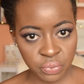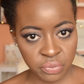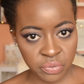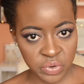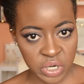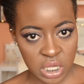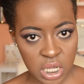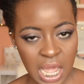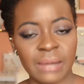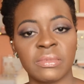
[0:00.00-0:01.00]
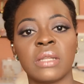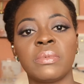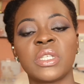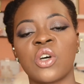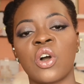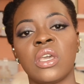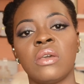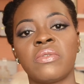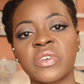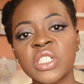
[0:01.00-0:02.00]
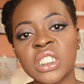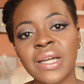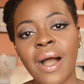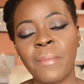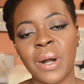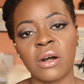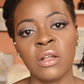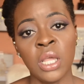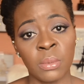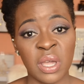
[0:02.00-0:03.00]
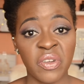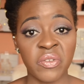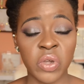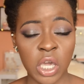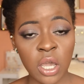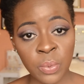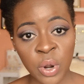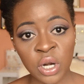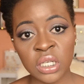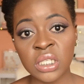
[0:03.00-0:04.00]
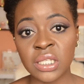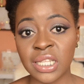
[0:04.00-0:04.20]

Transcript: pretty, I'm going to be talking first about my favorite hair products,